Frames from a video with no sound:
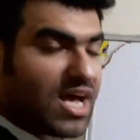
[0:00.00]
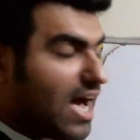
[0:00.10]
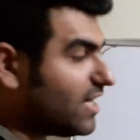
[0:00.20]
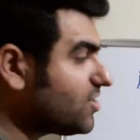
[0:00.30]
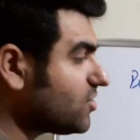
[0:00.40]

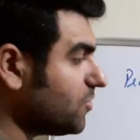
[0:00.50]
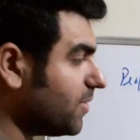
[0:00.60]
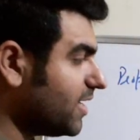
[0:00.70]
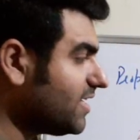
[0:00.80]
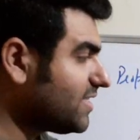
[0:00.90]
charge
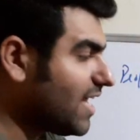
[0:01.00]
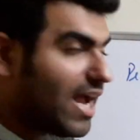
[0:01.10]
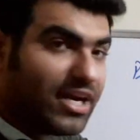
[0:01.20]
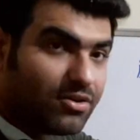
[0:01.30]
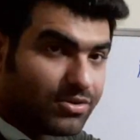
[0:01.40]
towards
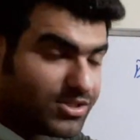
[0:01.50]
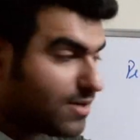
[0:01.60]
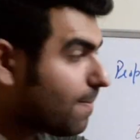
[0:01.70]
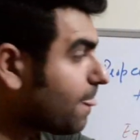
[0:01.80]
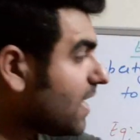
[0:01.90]
hydrogen.